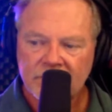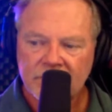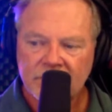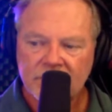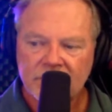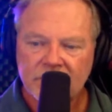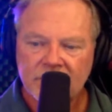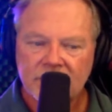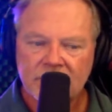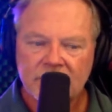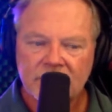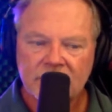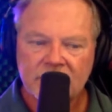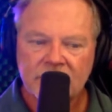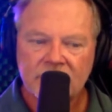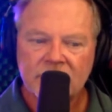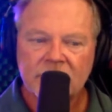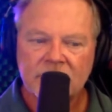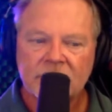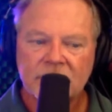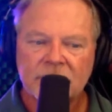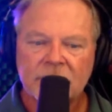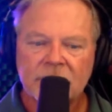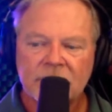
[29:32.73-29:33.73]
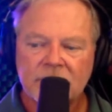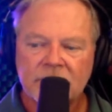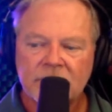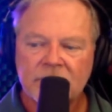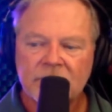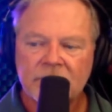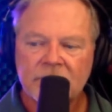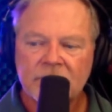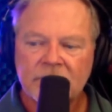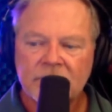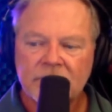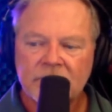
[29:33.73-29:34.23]

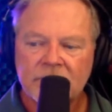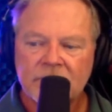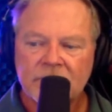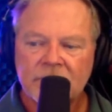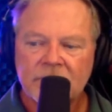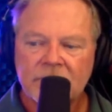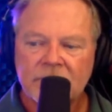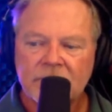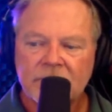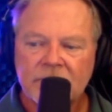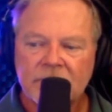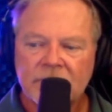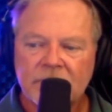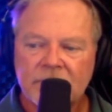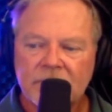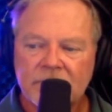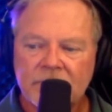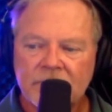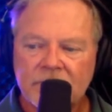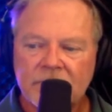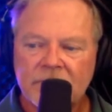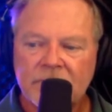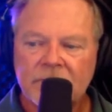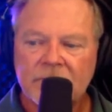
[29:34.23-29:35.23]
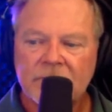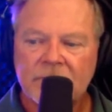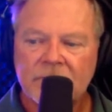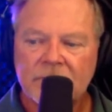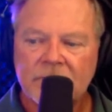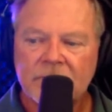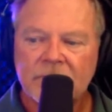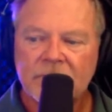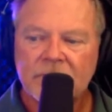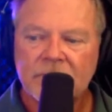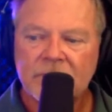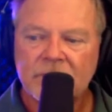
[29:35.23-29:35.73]

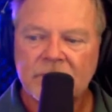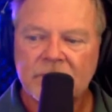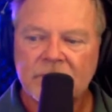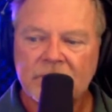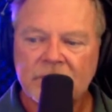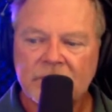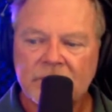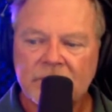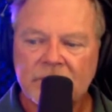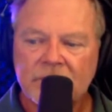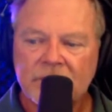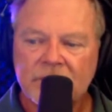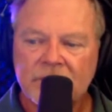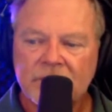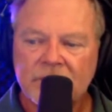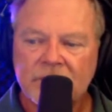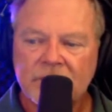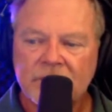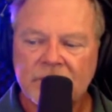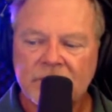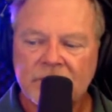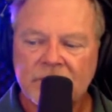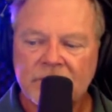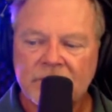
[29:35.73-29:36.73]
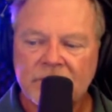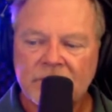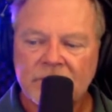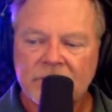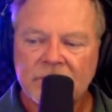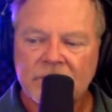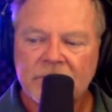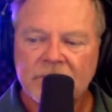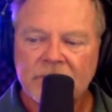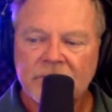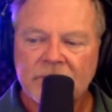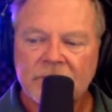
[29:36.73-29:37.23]

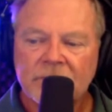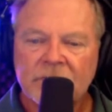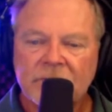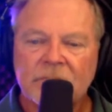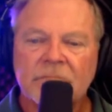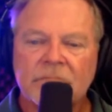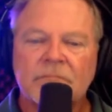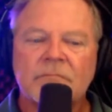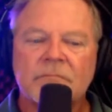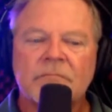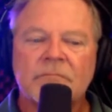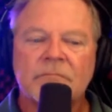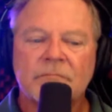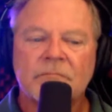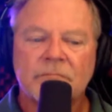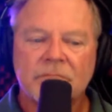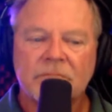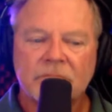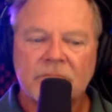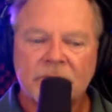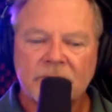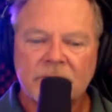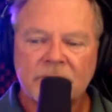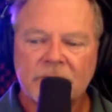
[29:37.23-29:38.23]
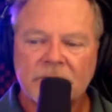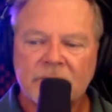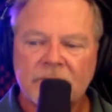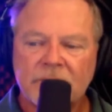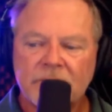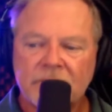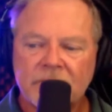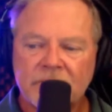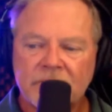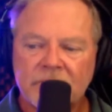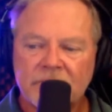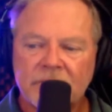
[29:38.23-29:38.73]

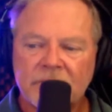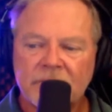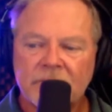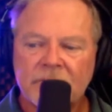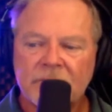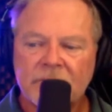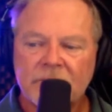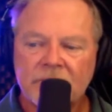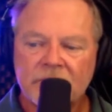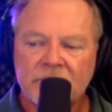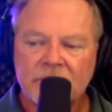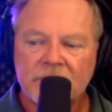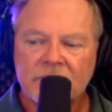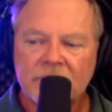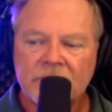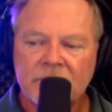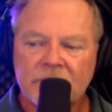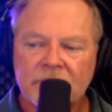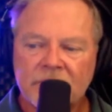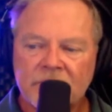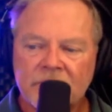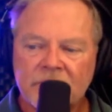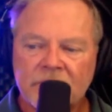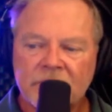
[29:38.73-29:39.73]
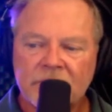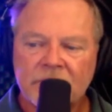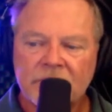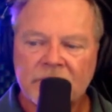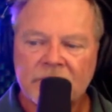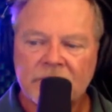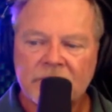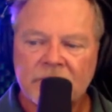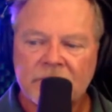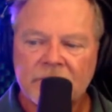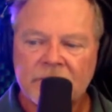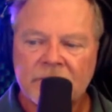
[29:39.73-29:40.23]

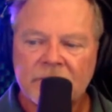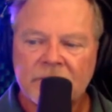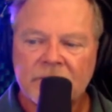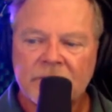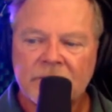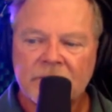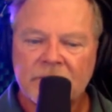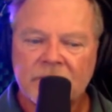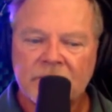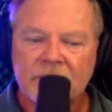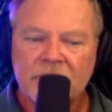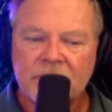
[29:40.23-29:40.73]
[no speech]